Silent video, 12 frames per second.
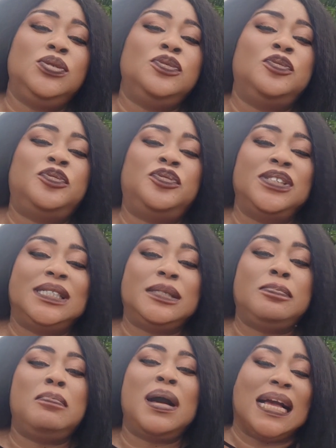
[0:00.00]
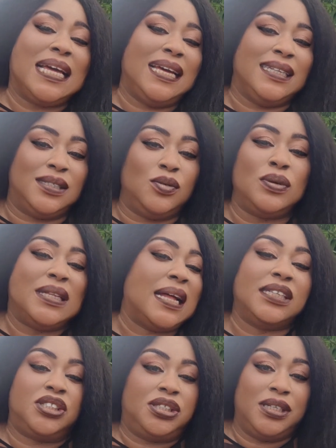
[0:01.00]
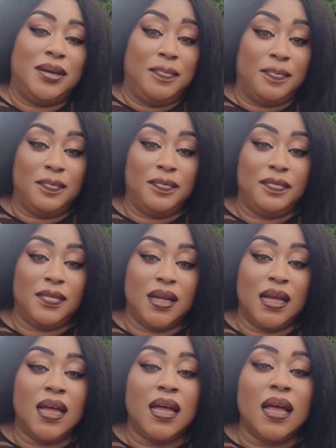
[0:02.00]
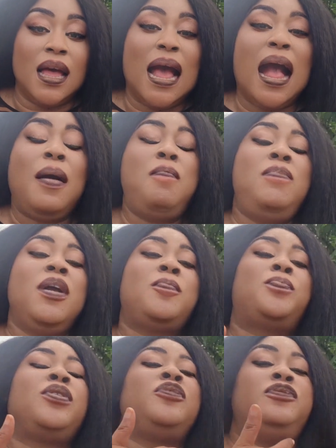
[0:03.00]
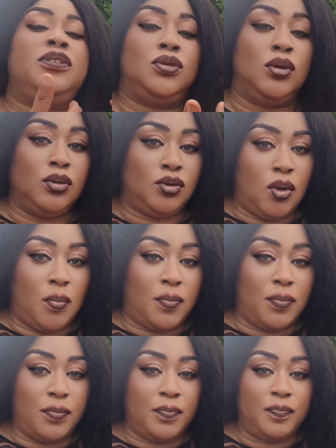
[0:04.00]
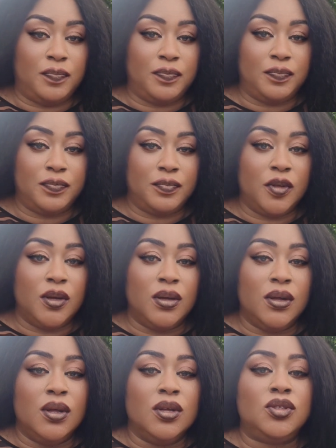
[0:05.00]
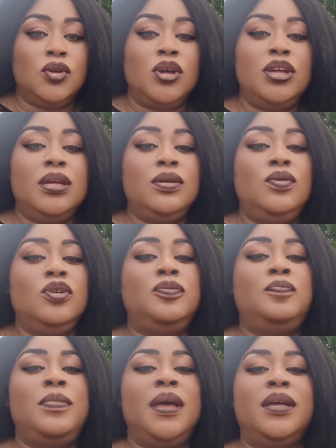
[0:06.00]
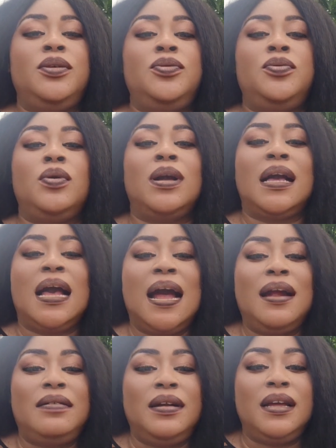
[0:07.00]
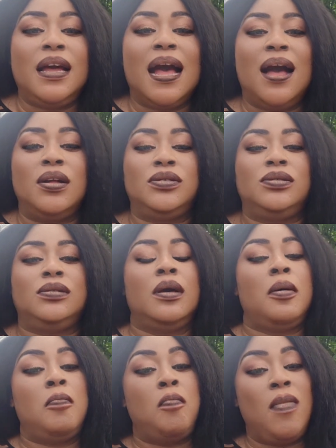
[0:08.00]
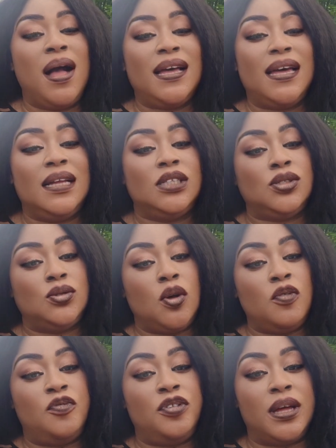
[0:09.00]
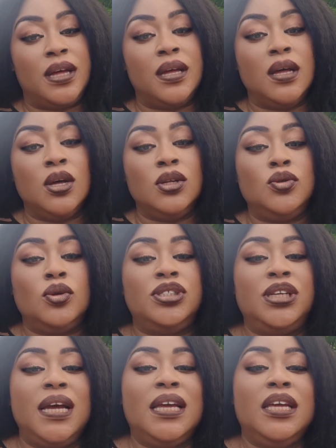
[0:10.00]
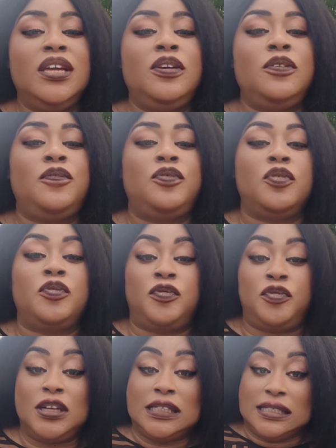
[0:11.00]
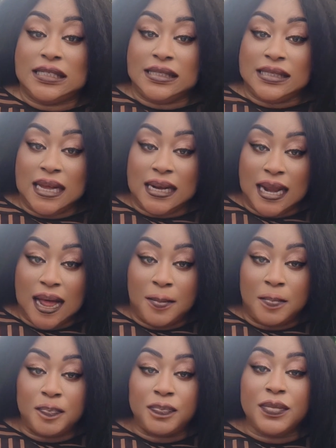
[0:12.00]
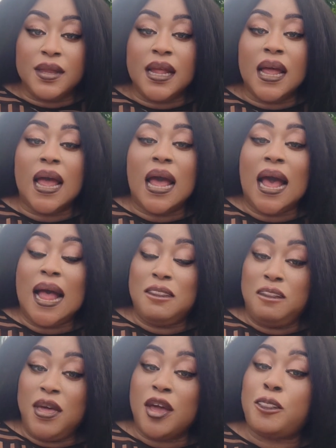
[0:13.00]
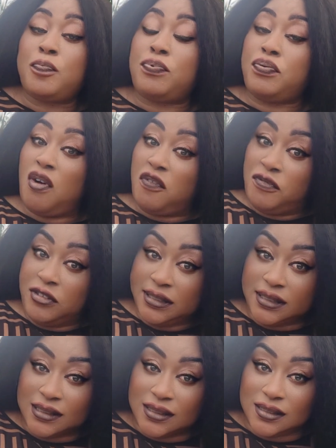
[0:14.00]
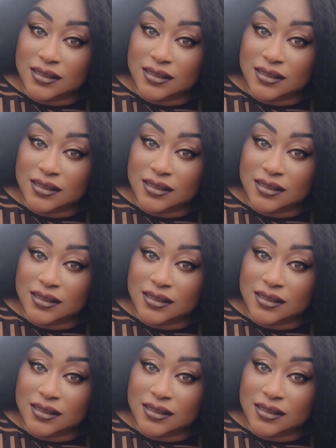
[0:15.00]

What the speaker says: you fit market without shame and make profit on top. So e good make you carry out market survey to check if you fit sell am and make profit.